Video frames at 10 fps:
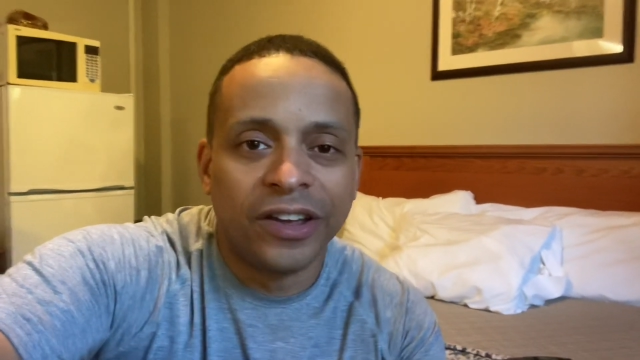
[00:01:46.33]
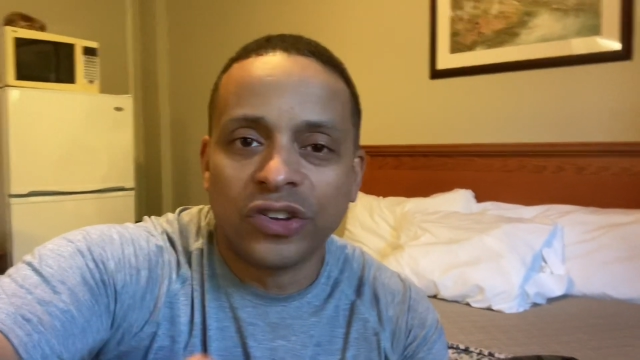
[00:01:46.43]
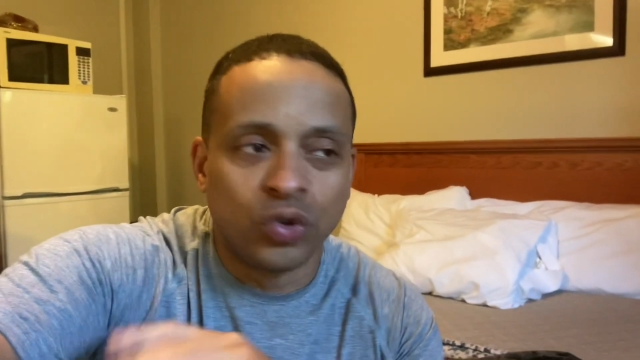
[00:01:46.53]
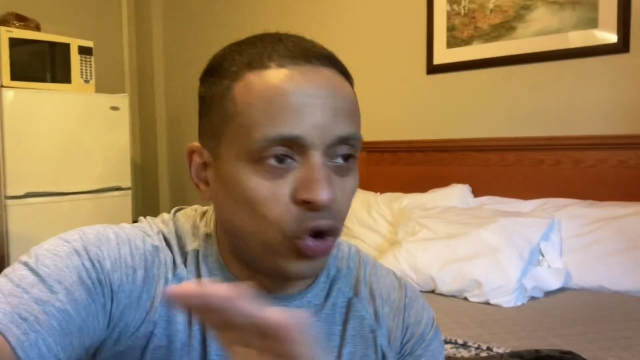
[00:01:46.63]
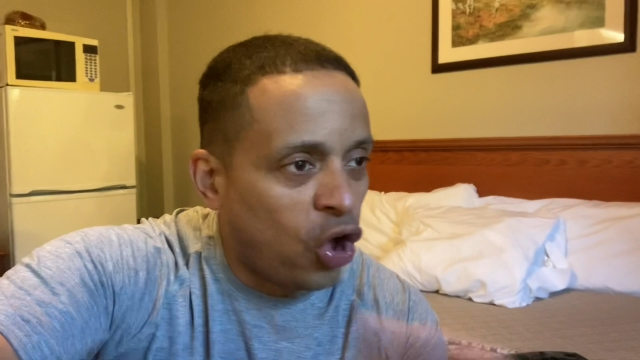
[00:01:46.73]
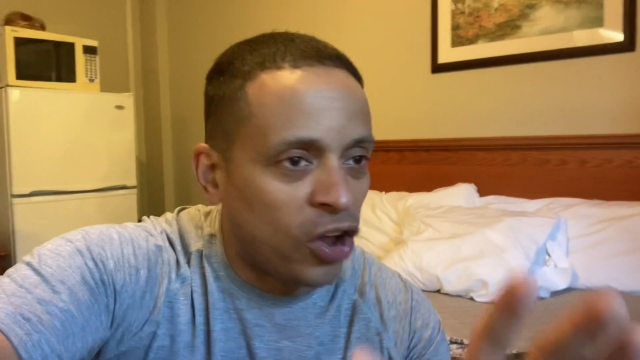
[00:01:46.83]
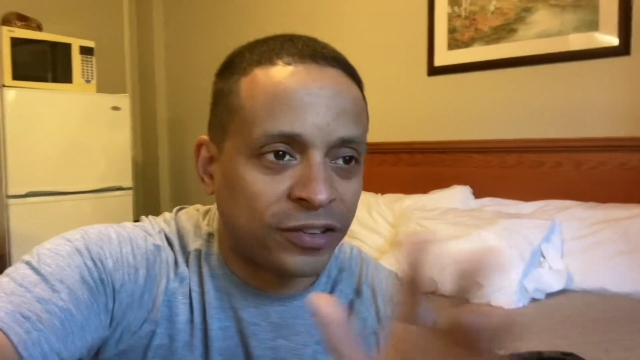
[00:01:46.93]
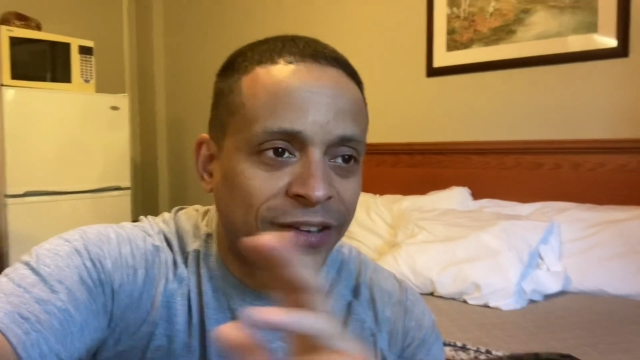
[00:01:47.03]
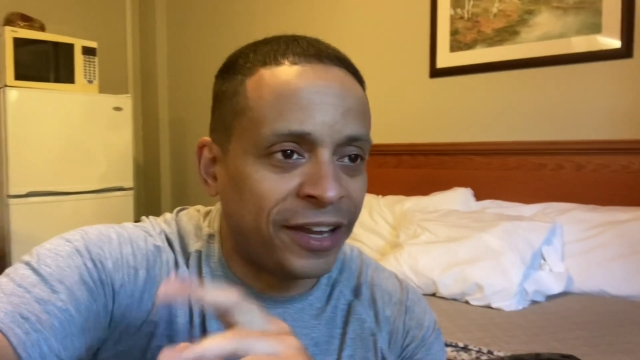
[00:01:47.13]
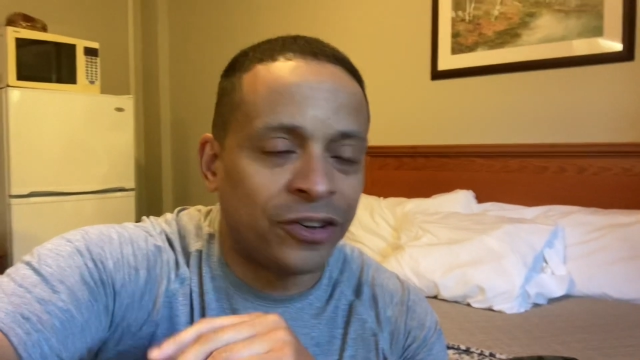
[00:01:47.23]
You
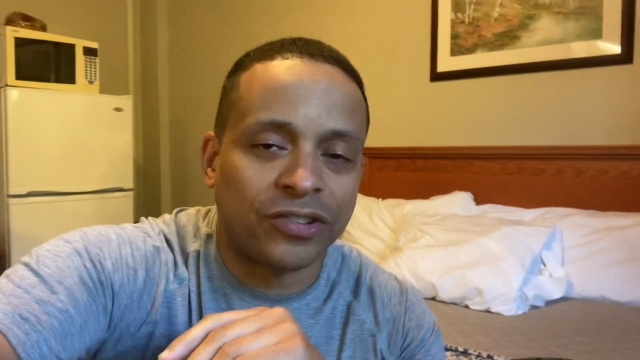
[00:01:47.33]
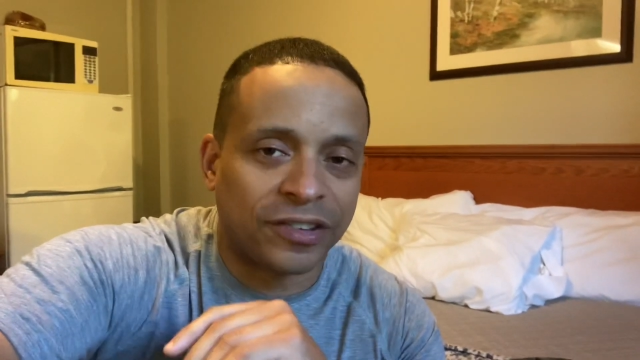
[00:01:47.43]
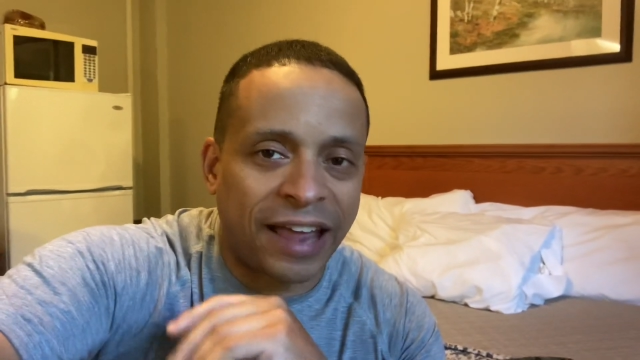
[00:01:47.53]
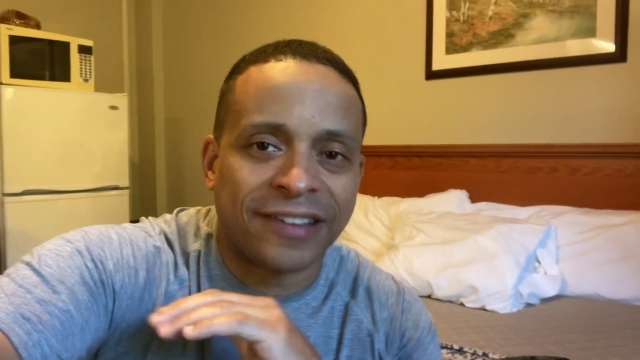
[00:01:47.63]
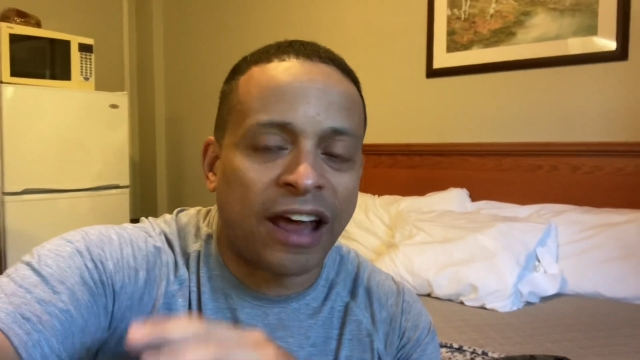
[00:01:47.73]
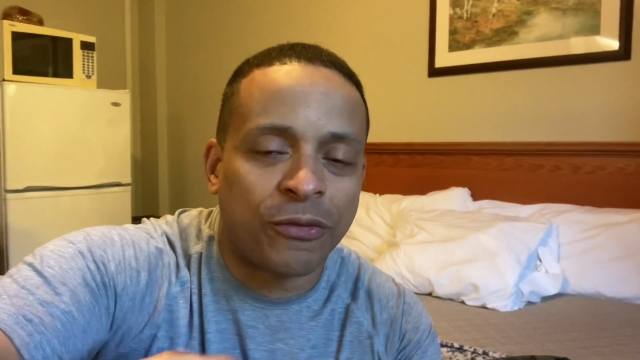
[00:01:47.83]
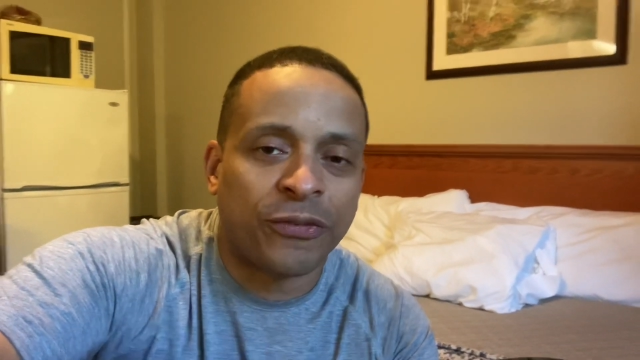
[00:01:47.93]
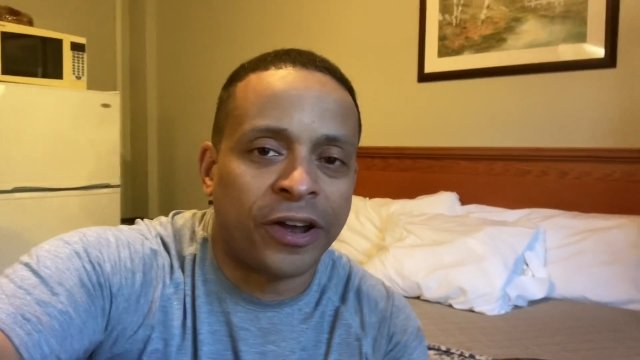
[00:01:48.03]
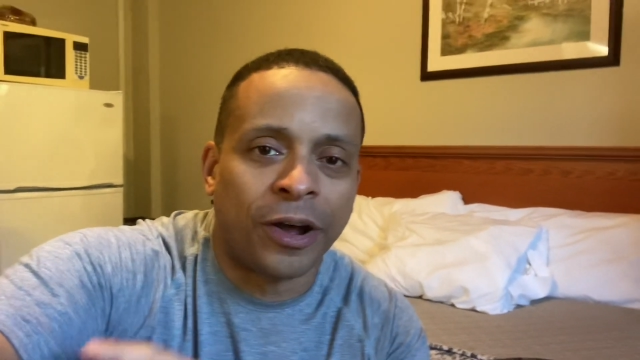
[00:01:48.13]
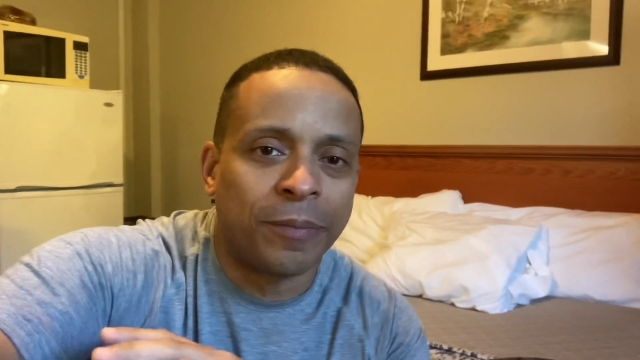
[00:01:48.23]
lost the interest. That's how
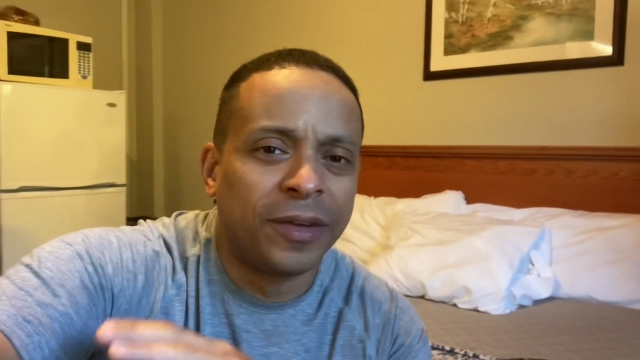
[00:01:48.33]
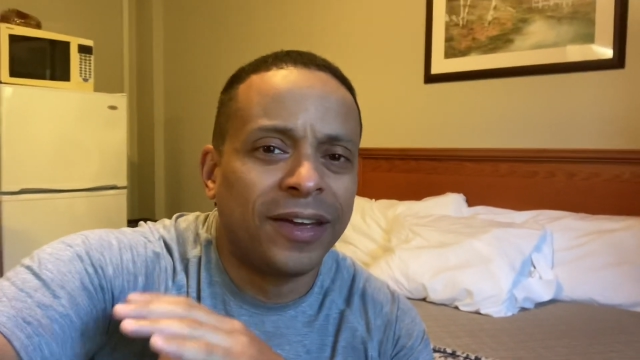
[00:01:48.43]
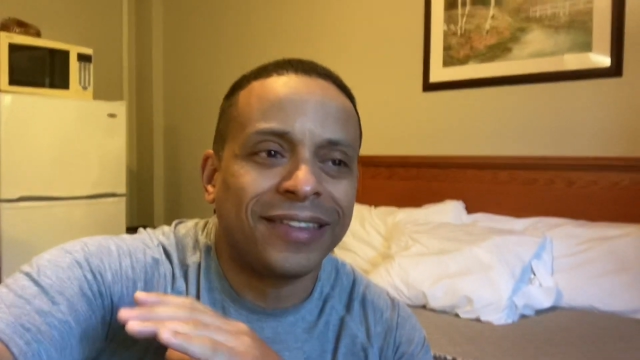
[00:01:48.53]
fed up.